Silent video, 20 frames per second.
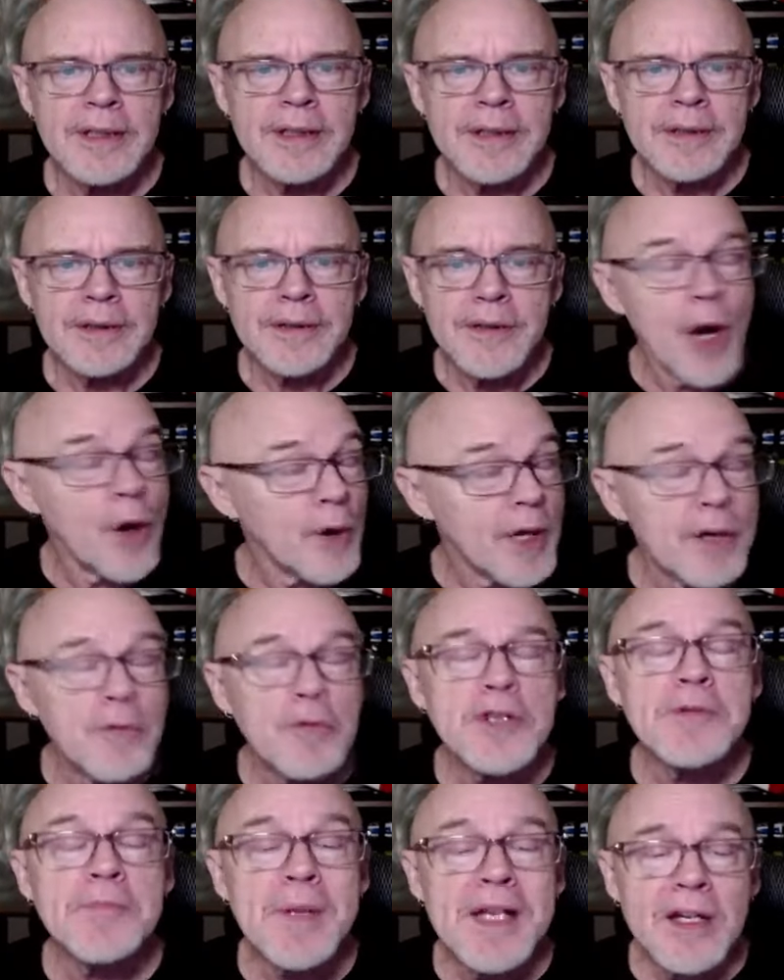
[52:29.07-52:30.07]
No, it
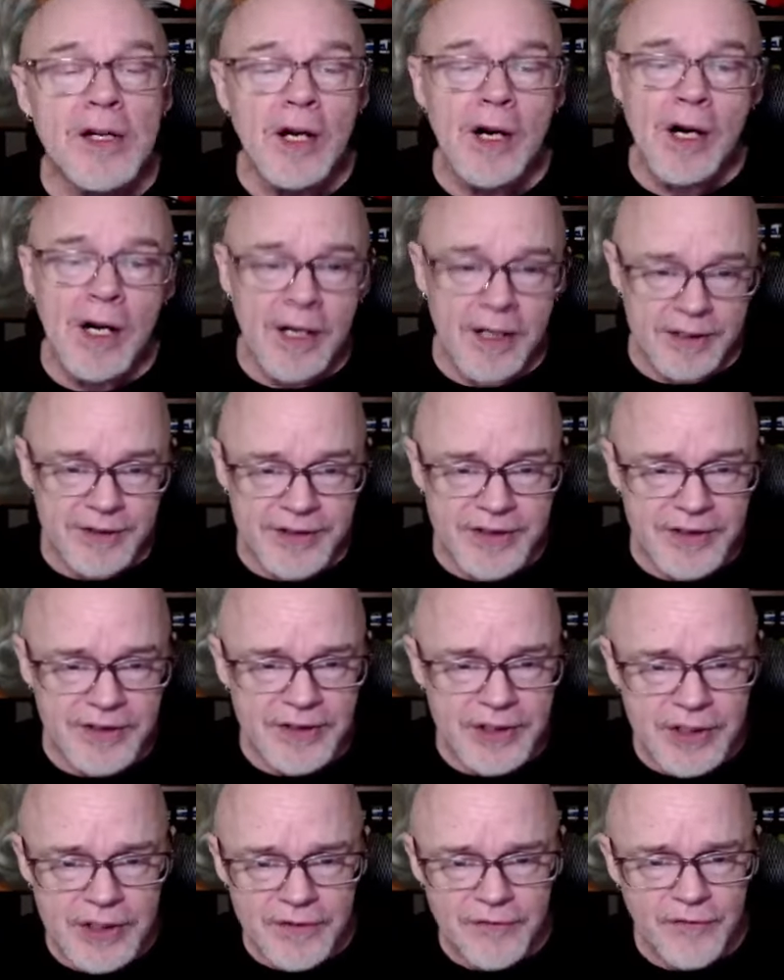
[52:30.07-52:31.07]
was because
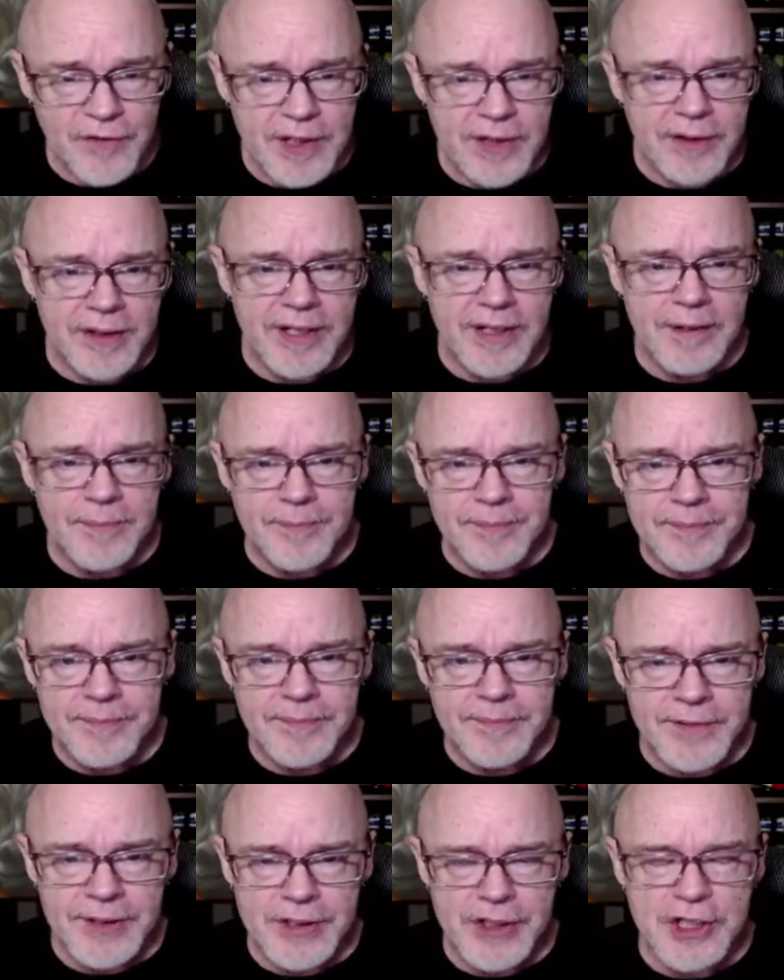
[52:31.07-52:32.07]
she feared him
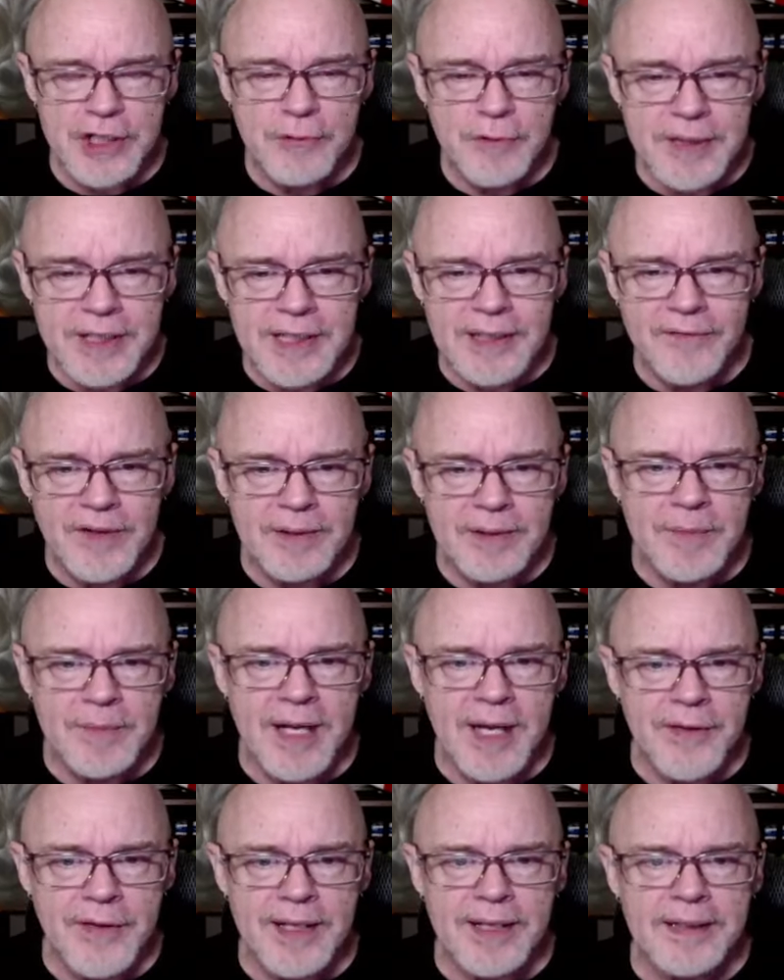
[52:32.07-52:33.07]
that she would give him
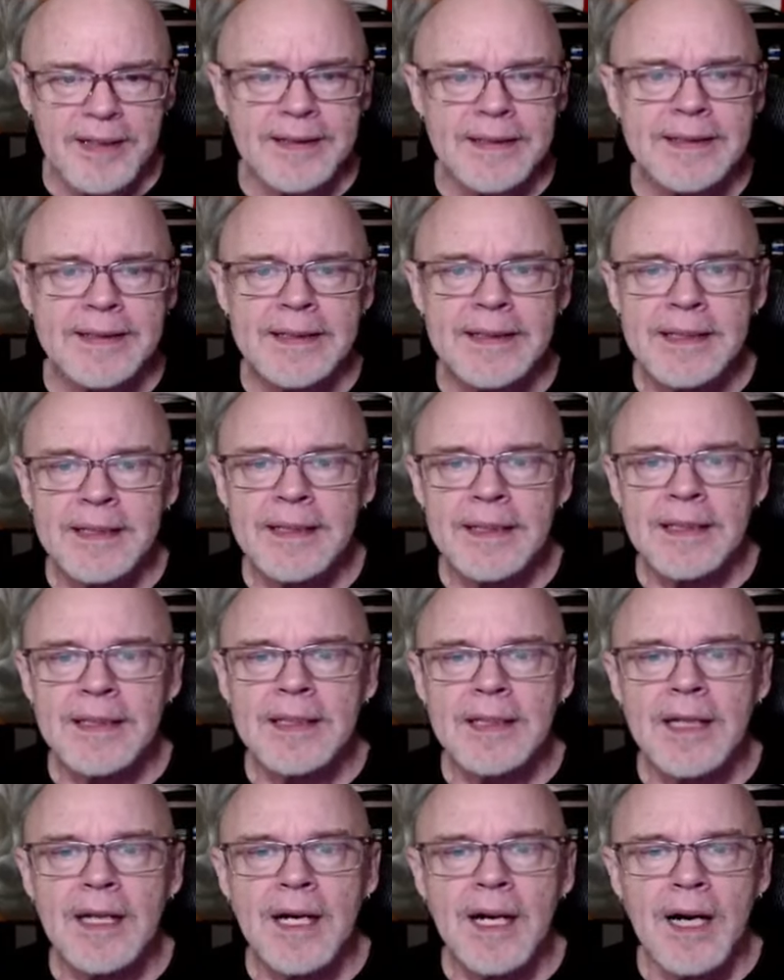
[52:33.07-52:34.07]
nothing.
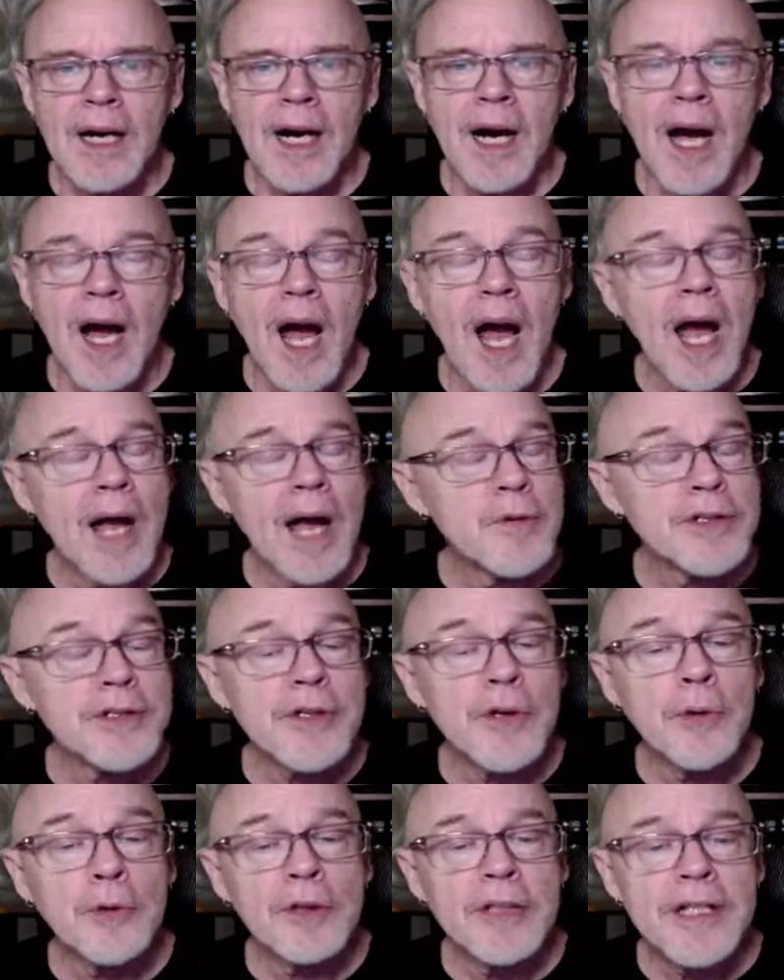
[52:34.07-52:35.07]
I was
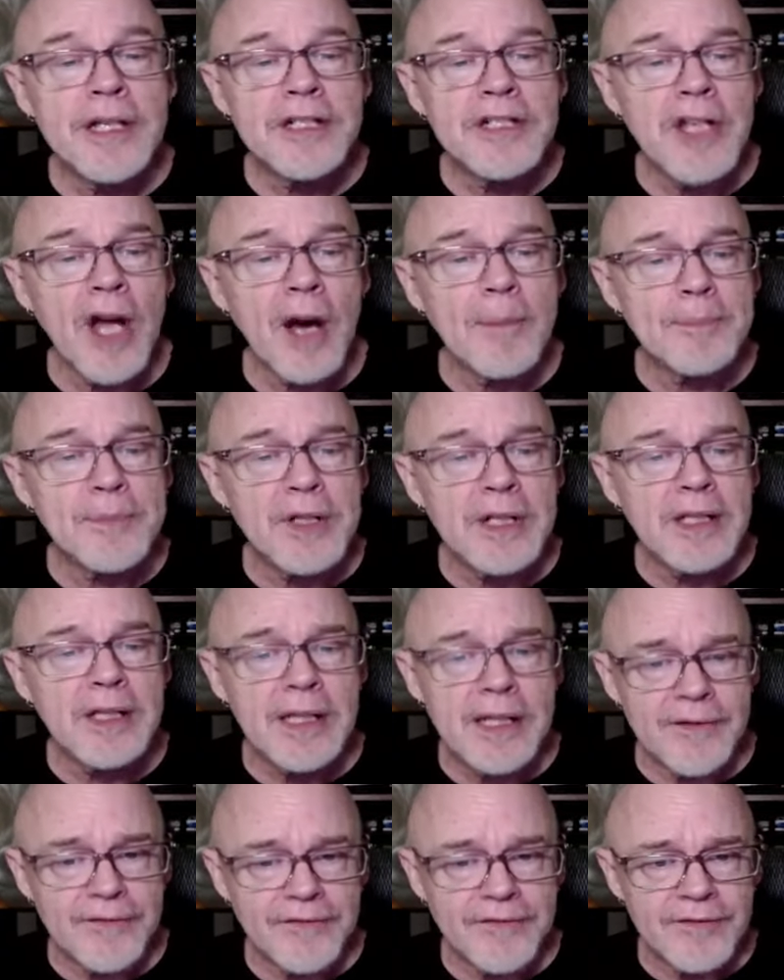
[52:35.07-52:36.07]
only atop the
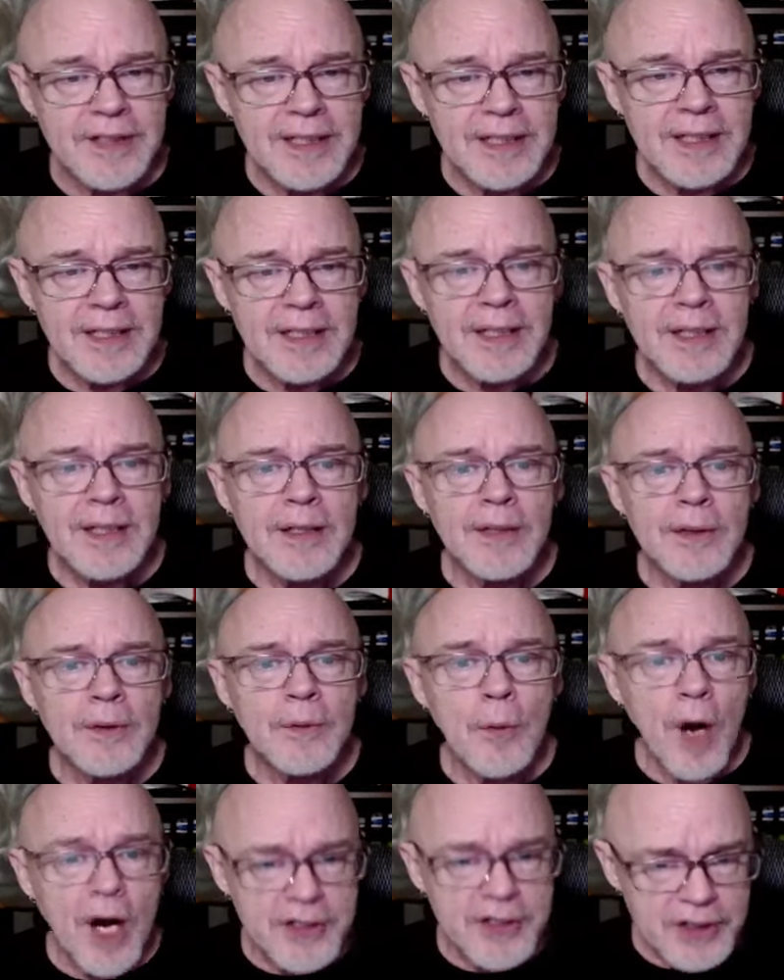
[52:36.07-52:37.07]
cliff,
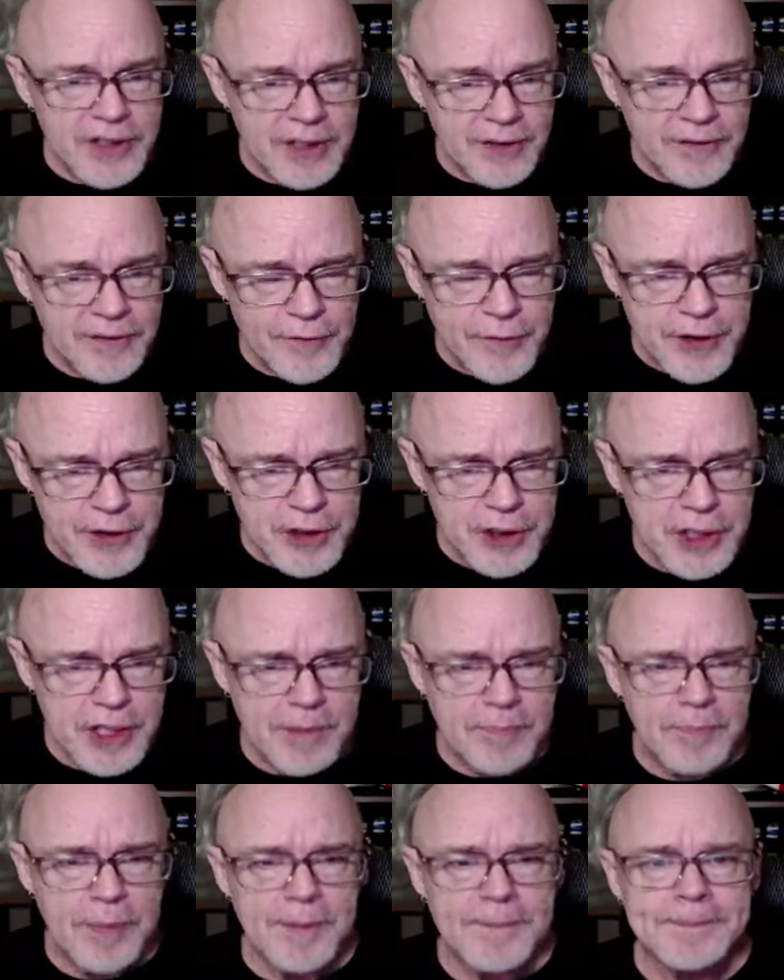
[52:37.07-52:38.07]
watching for the ship.